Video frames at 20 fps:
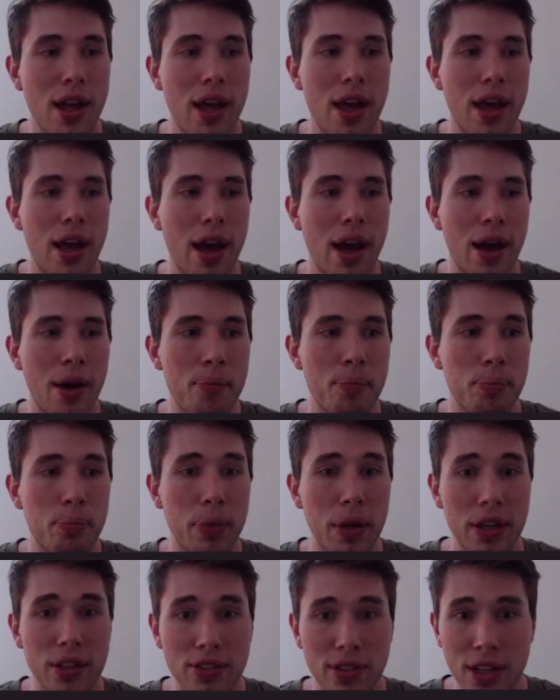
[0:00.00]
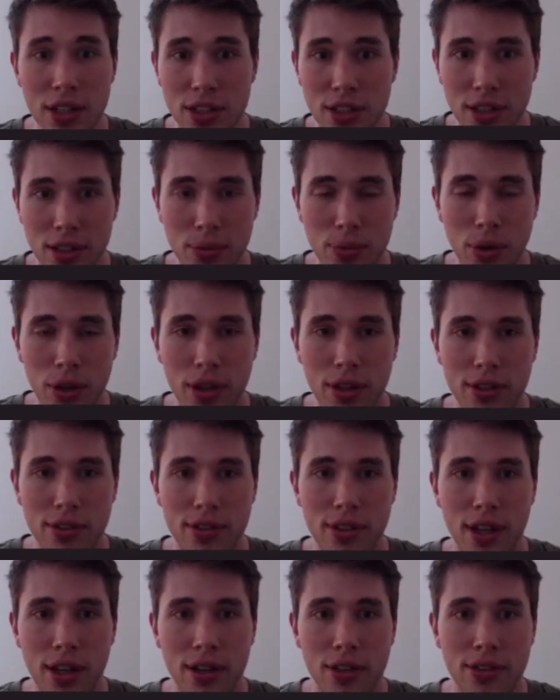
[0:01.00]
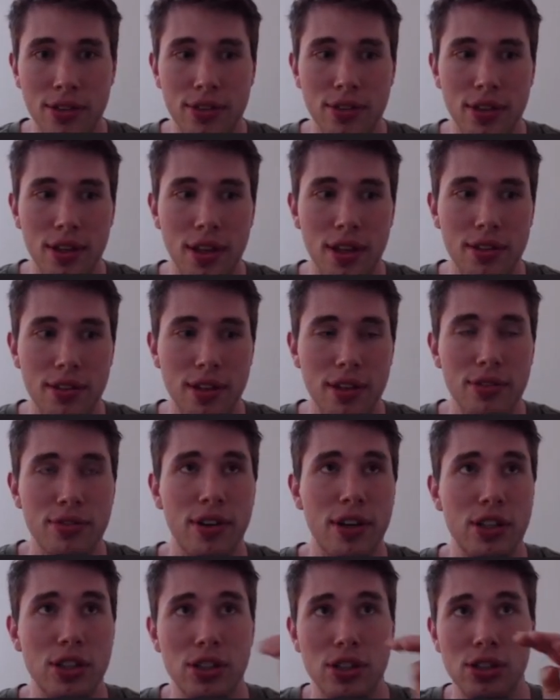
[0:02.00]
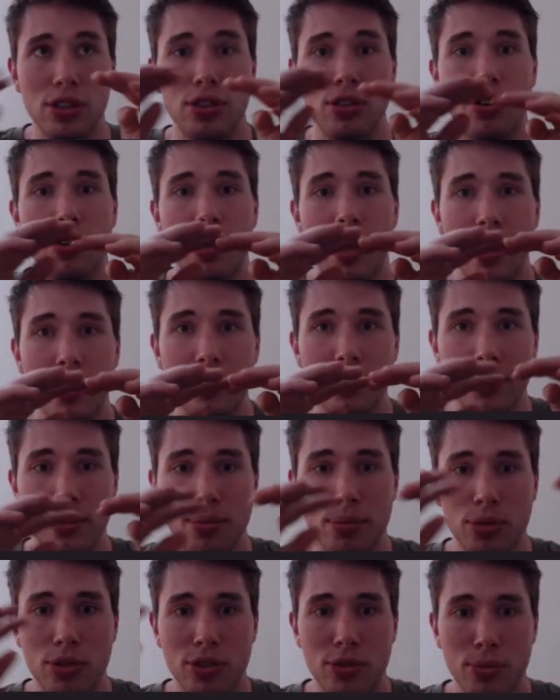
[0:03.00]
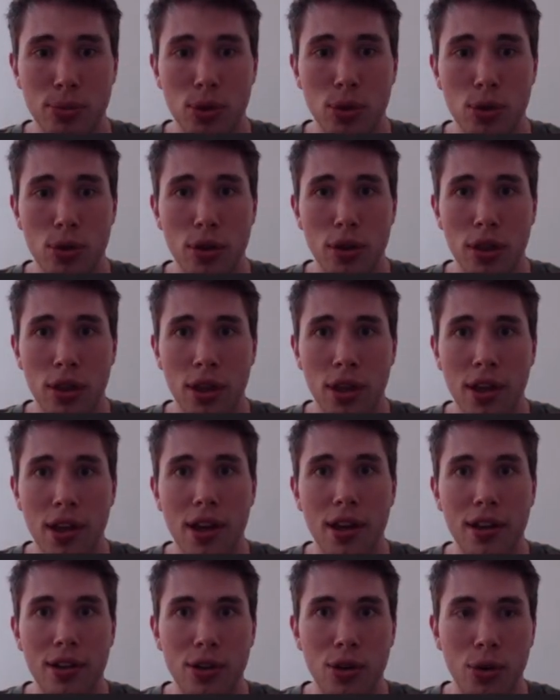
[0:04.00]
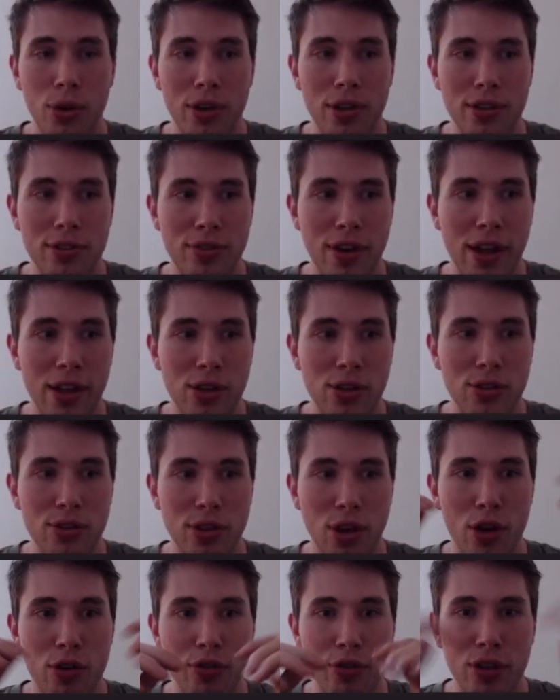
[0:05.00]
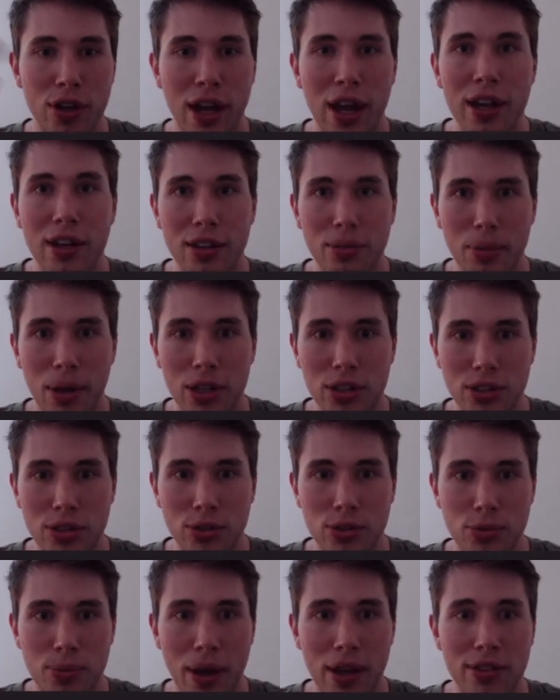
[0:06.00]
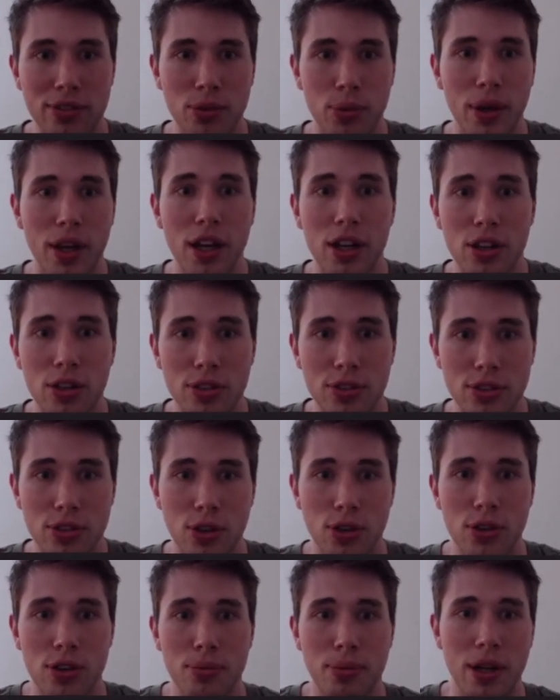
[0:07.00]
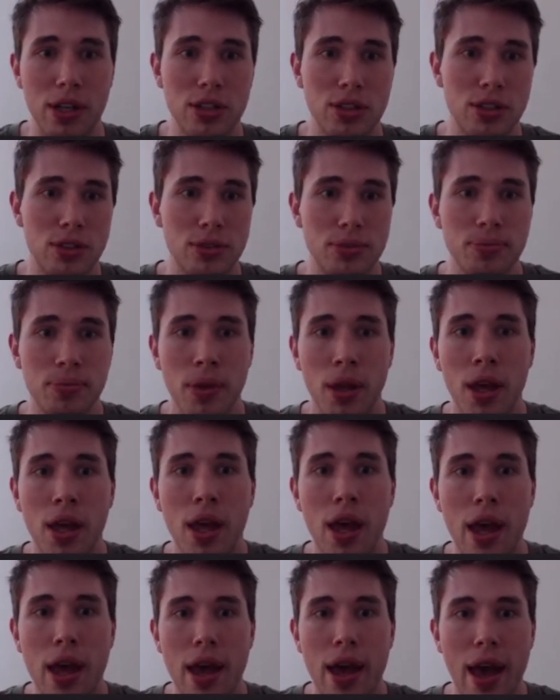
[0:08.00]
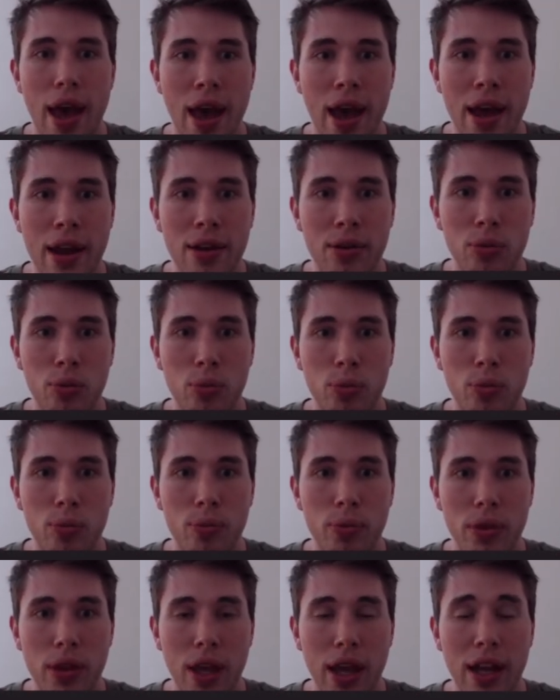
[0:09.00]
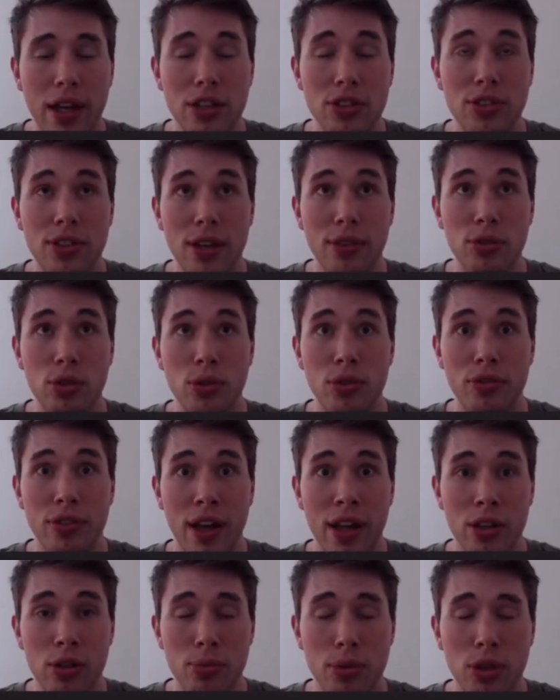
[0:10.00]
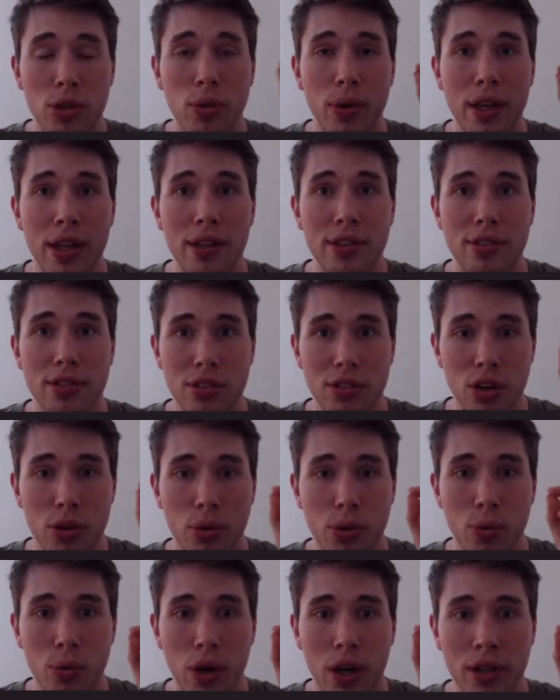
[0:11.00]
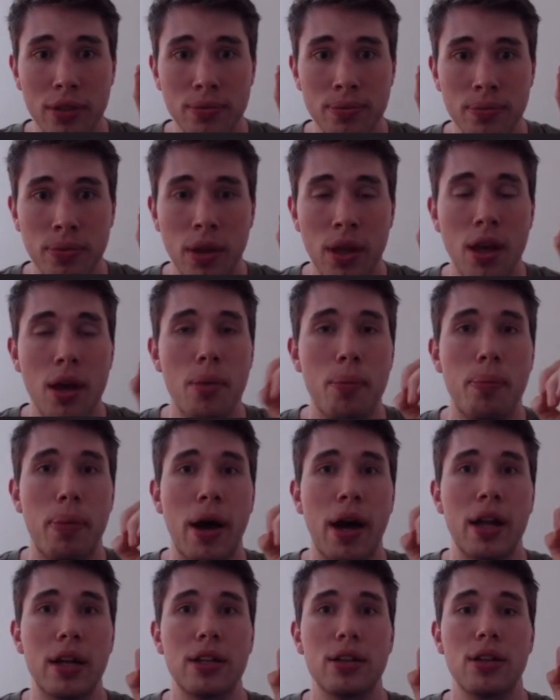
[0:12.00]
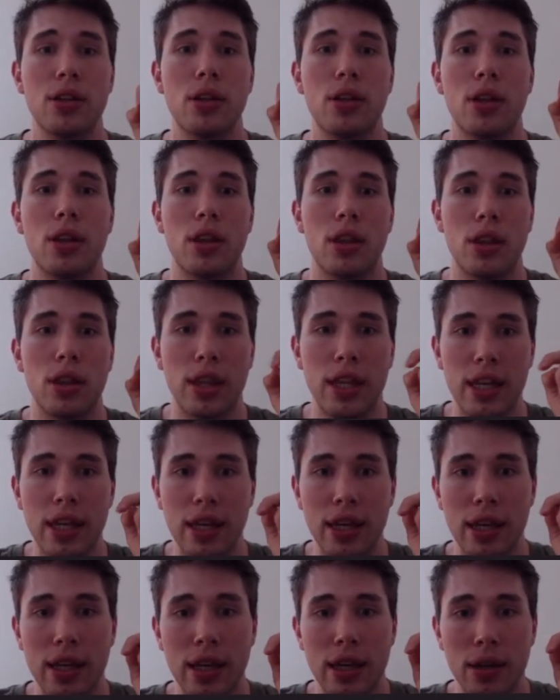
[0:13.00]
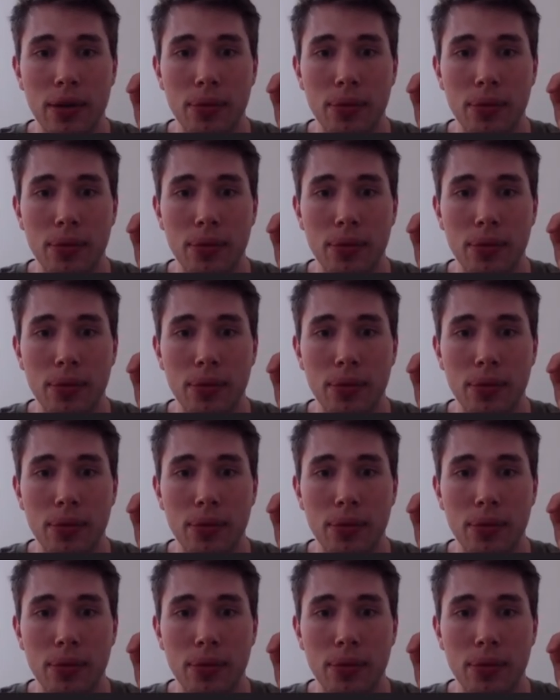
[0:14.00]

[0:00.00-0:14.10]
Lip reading: But essentially what this does is this function just creates some smooth noise values over an n-dimensional space. So we're going to use 2-dimensional, and it just gives you a value between 0 and 1, but the